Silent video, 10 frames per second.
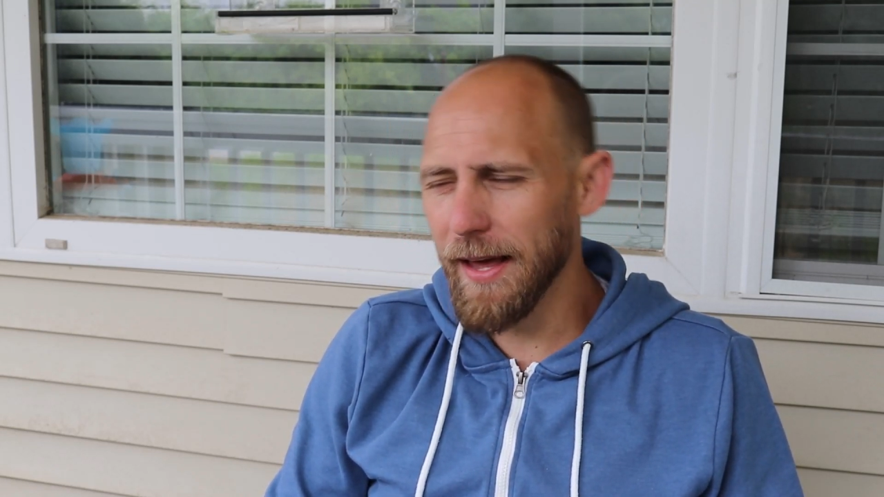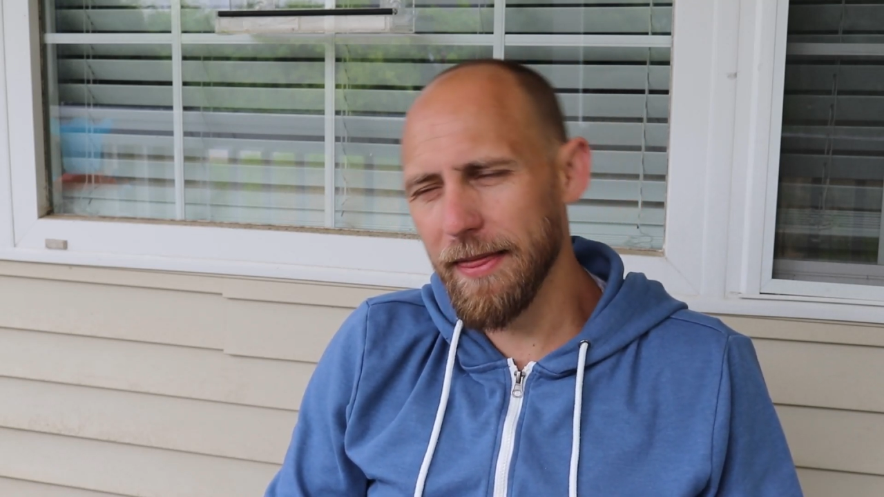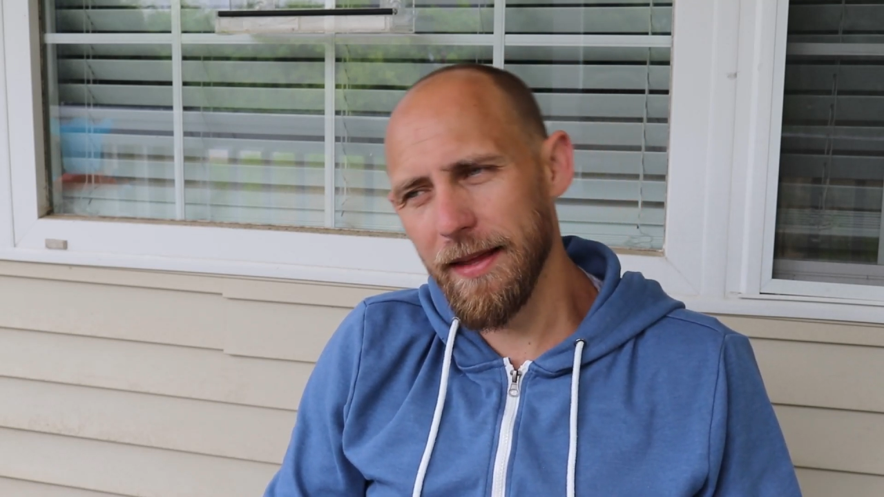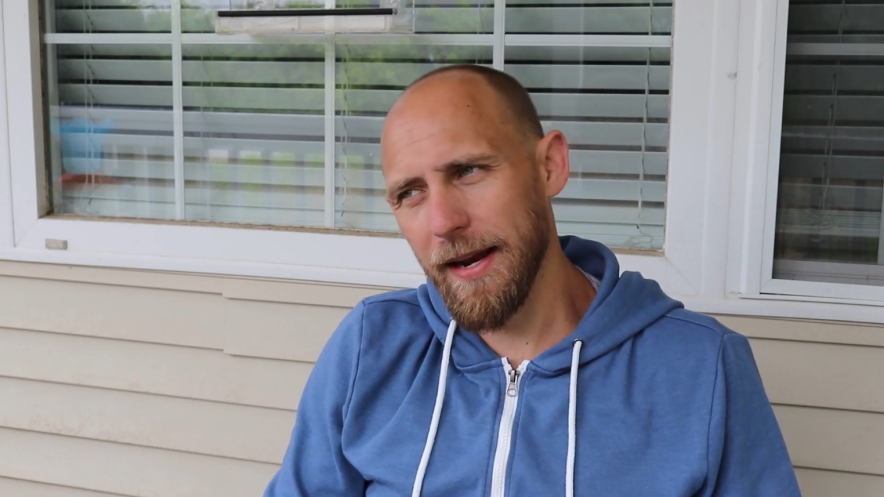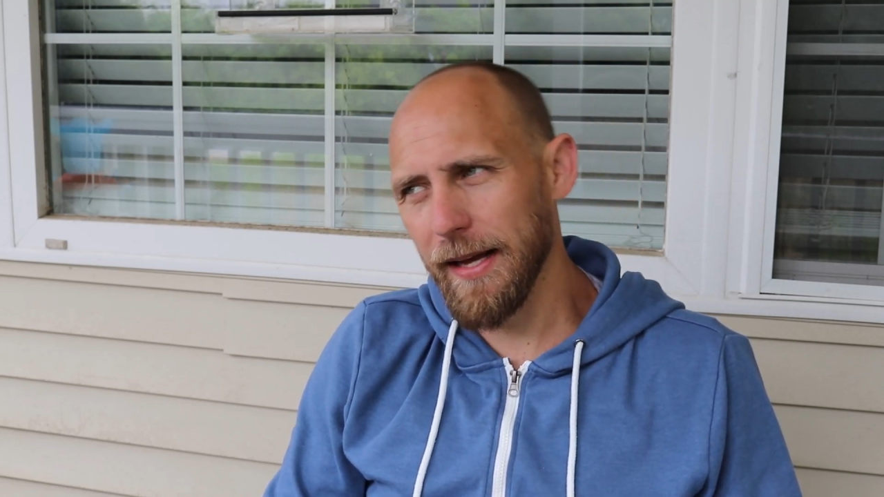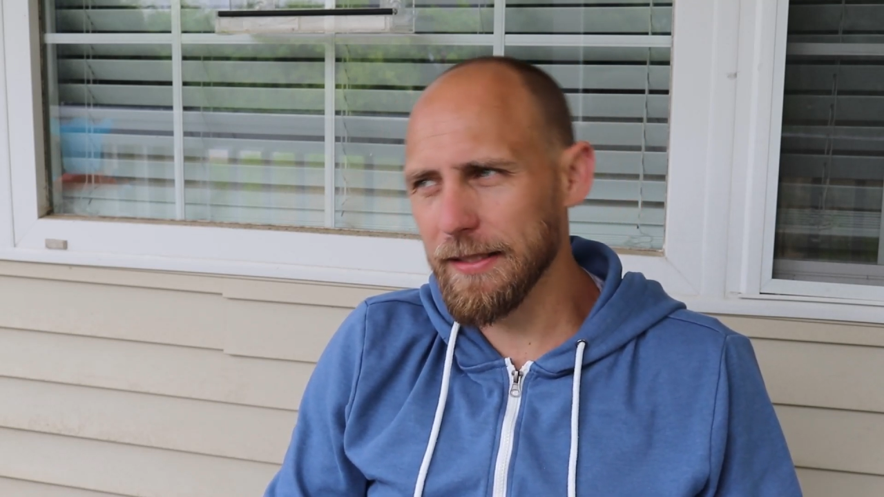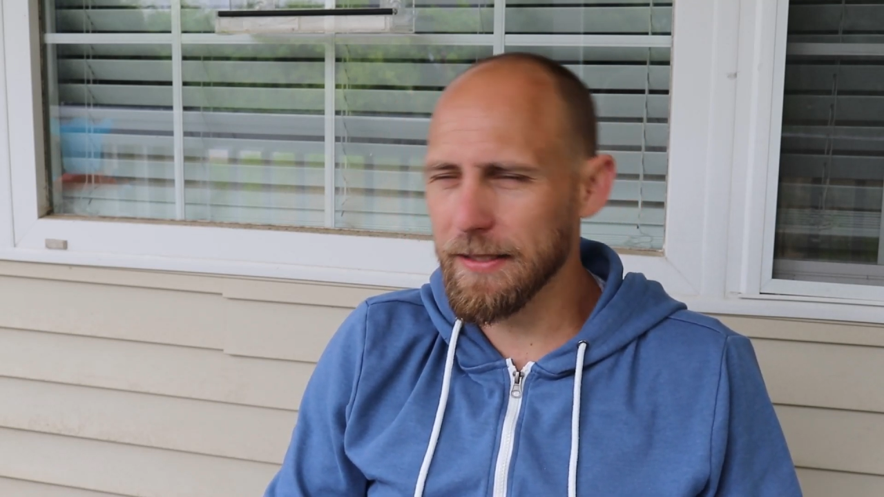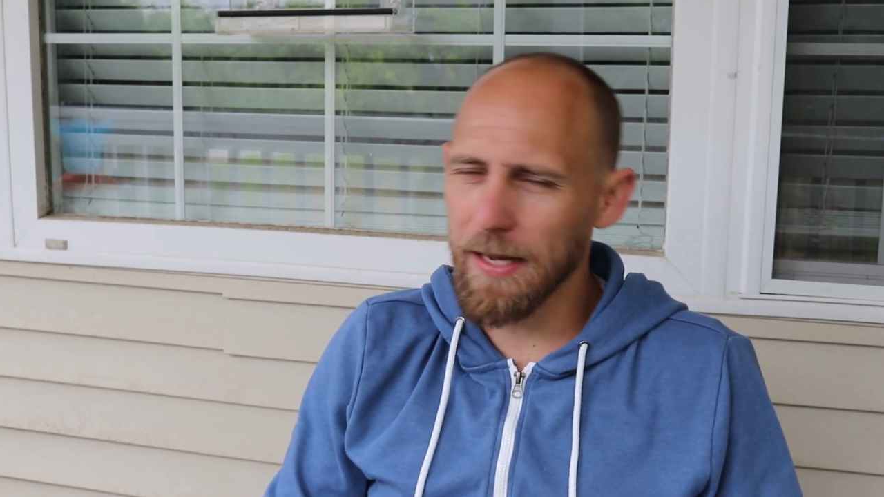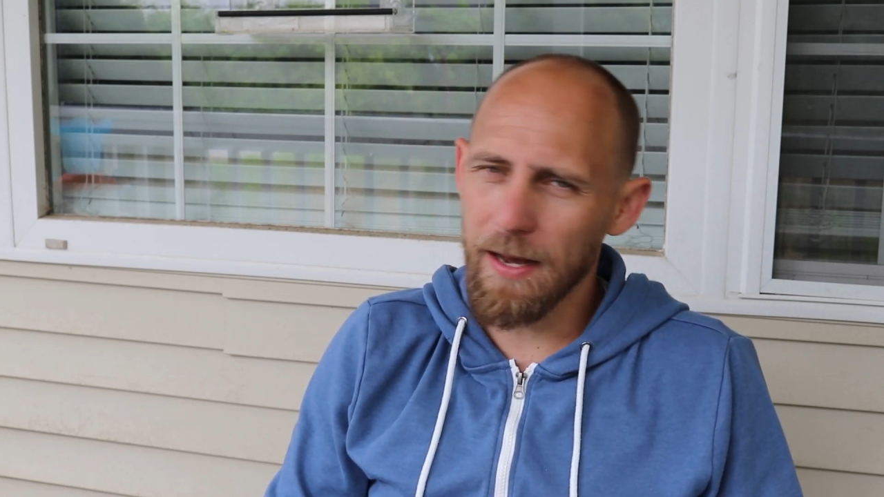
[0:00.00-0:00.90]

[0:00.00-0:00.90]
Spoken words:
then the next